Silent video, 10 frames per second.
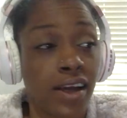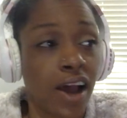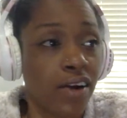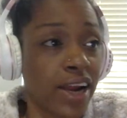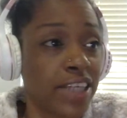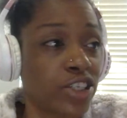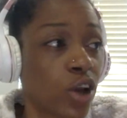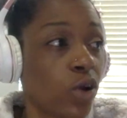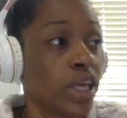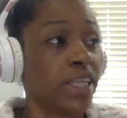All right.
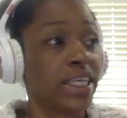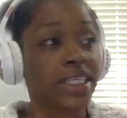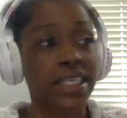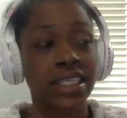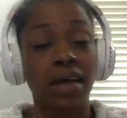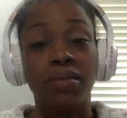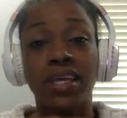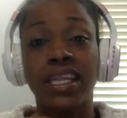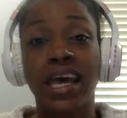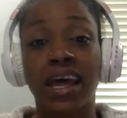So this is
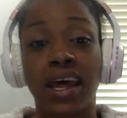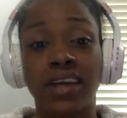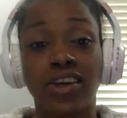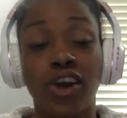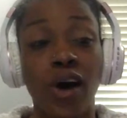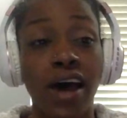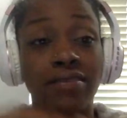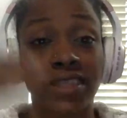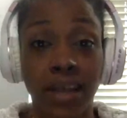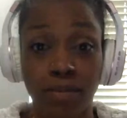something that, I've
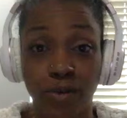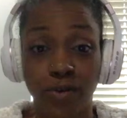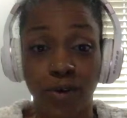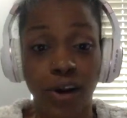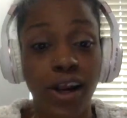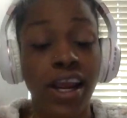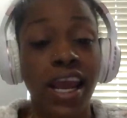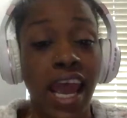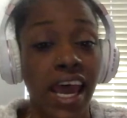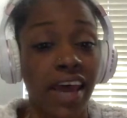said before
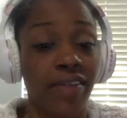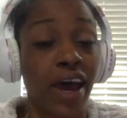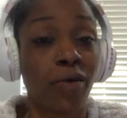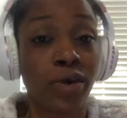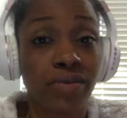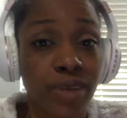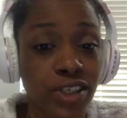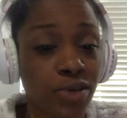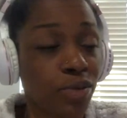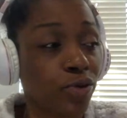and that we've
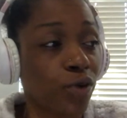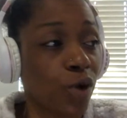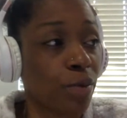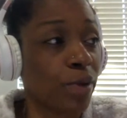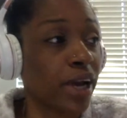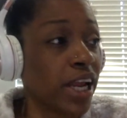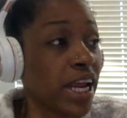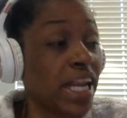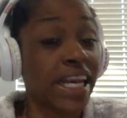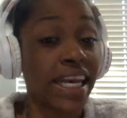mentioned before, but
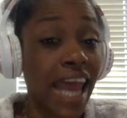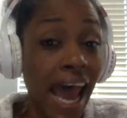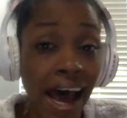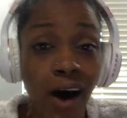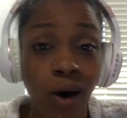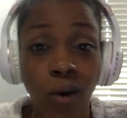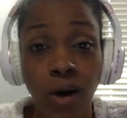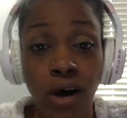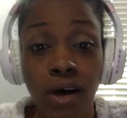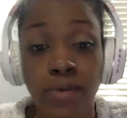
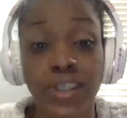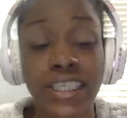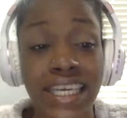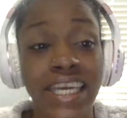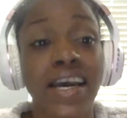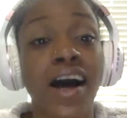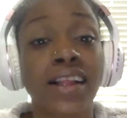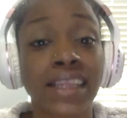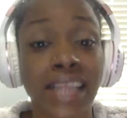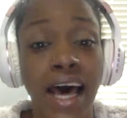now we're seeing a
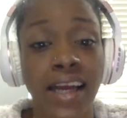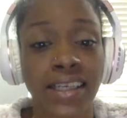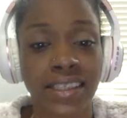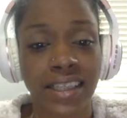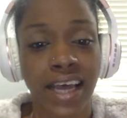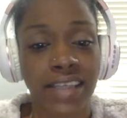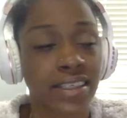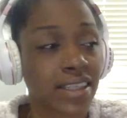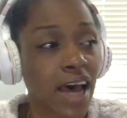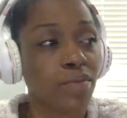lot of declines,
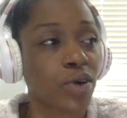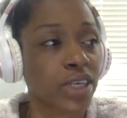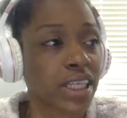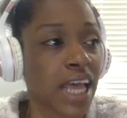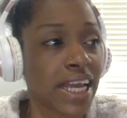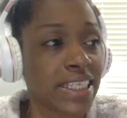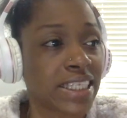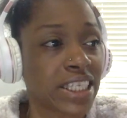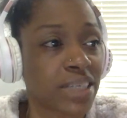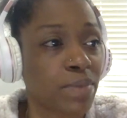a lot more declines
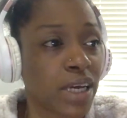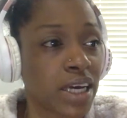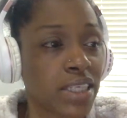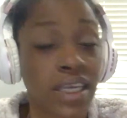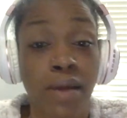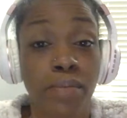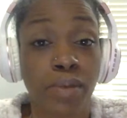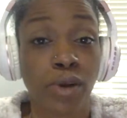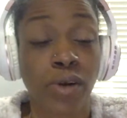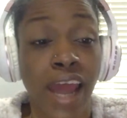just because
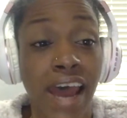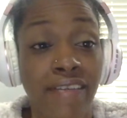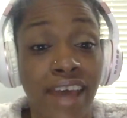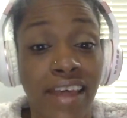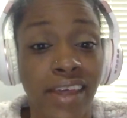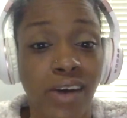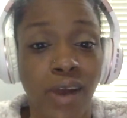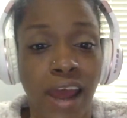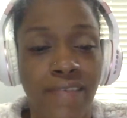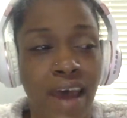people don't have that. They don't
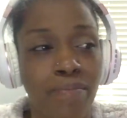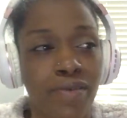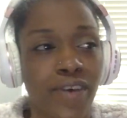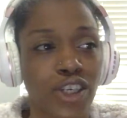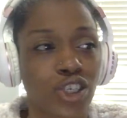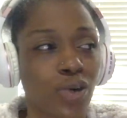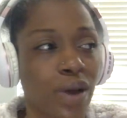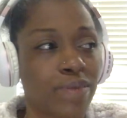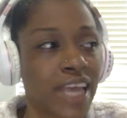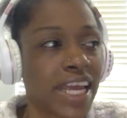have that professional
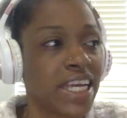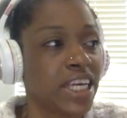website.